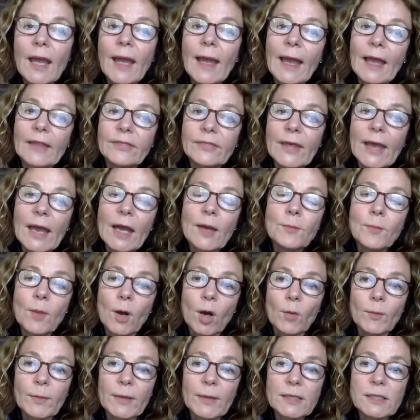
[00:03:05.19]
At that
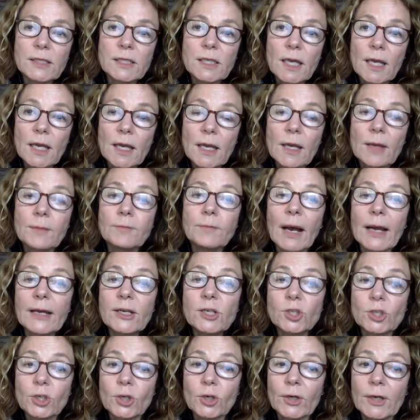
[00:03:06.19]
moment, my
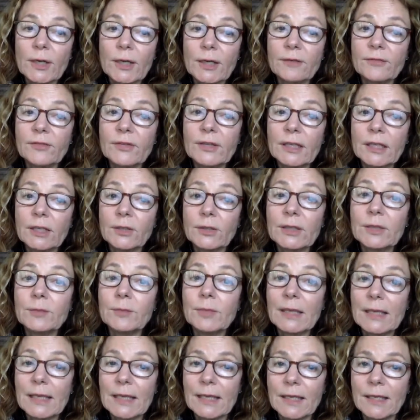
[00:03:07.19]
journey of healing
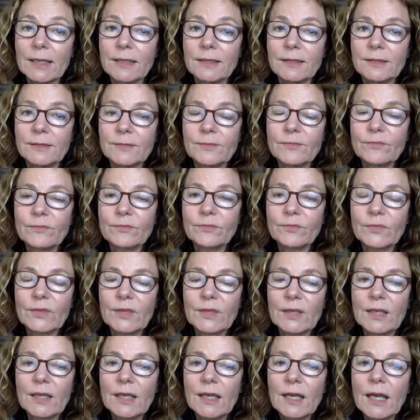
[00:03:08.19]
began.
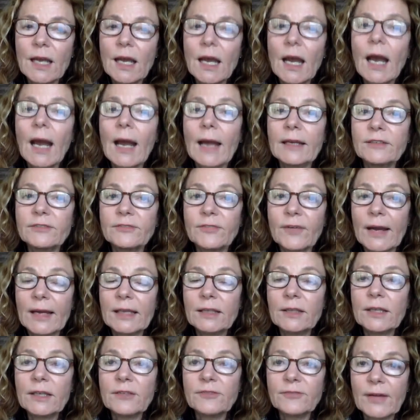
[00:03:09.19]
I'd
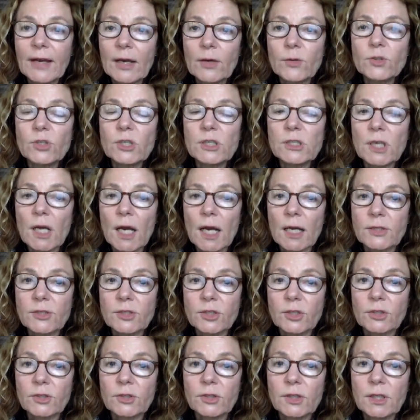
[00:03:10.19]
finally found a
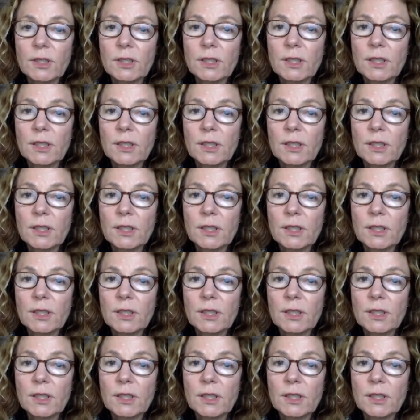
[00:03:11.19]
doctor